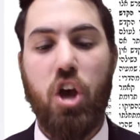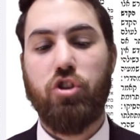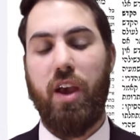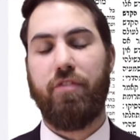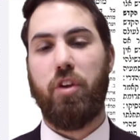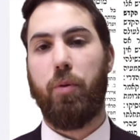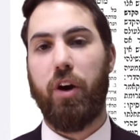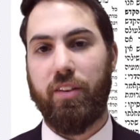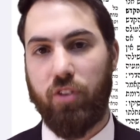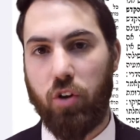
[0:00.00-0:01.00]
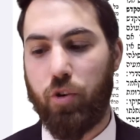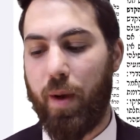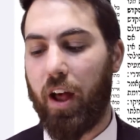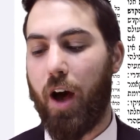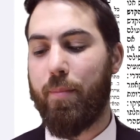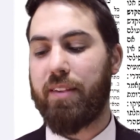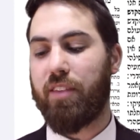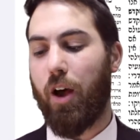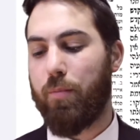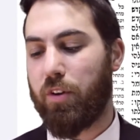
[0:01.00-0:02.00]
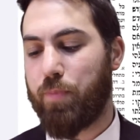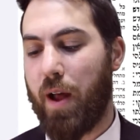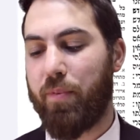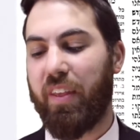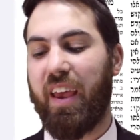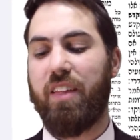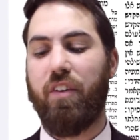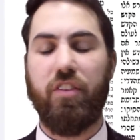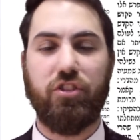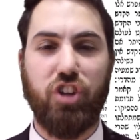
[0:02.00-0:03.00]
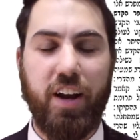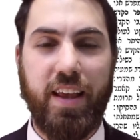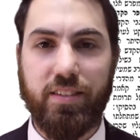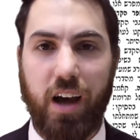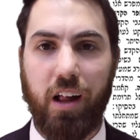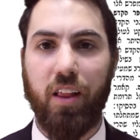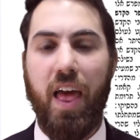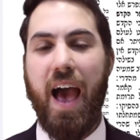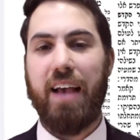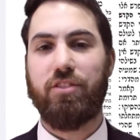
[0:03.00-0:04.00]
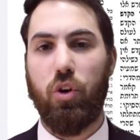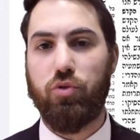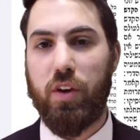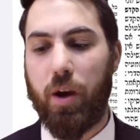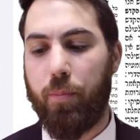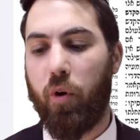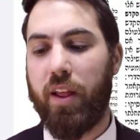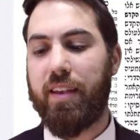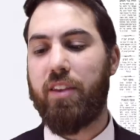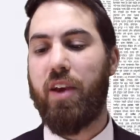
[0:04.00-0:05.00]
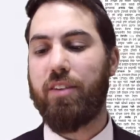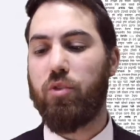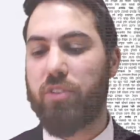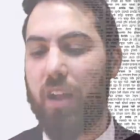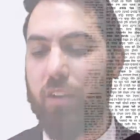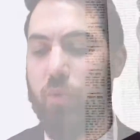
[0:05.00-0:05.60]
So you have to burn it. So too, by Chametz, the Chametz responds to the Chelev of the Shor HaNiskal. Has those three components, and yet you still